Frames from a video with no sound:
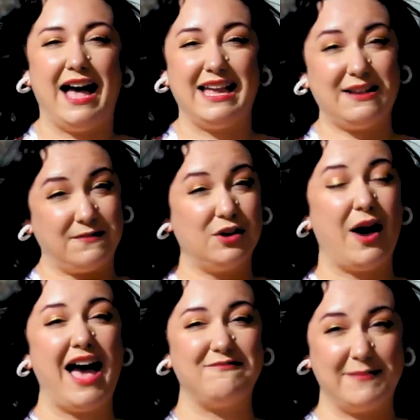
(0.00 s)
If you
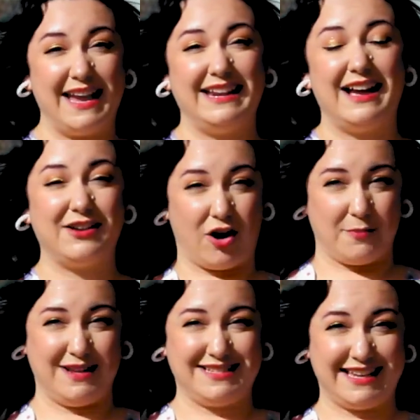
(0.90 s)
have made a
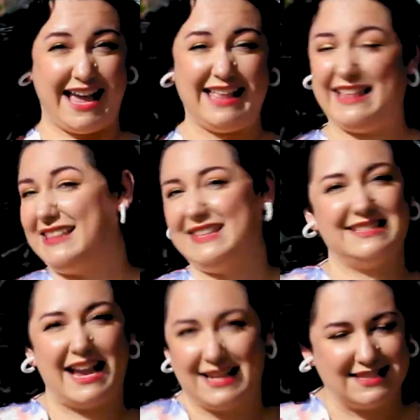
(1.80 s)
garment again, like the
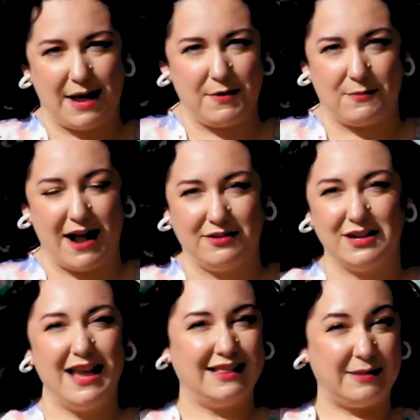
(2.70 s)
second time around,
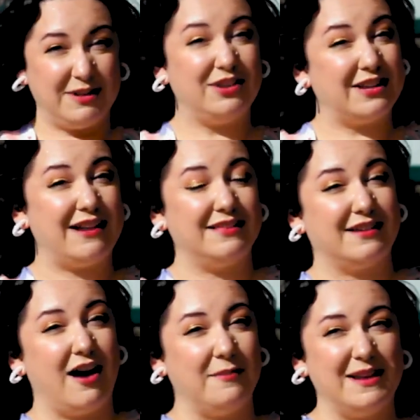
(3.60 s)
let me know down in the
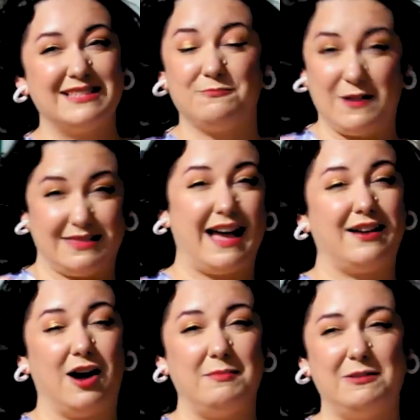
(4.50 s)
comments what that
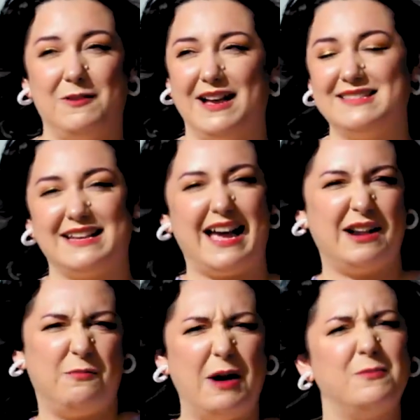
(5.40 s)
garment was and kind
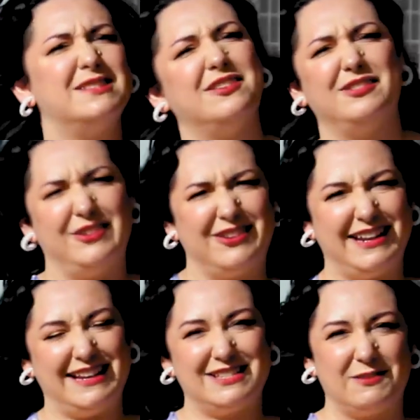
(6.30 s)
of what was your
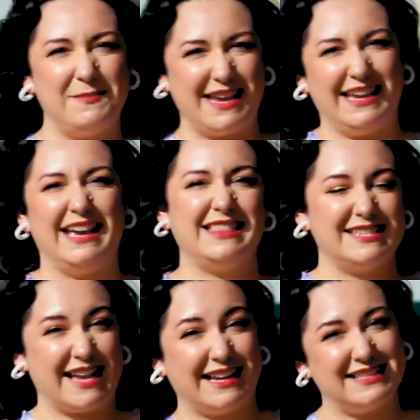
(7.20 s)
learnings from making it the
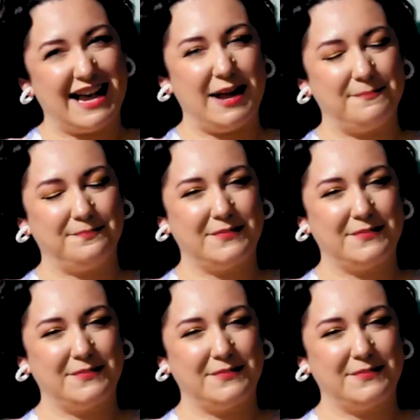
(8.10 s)
second time.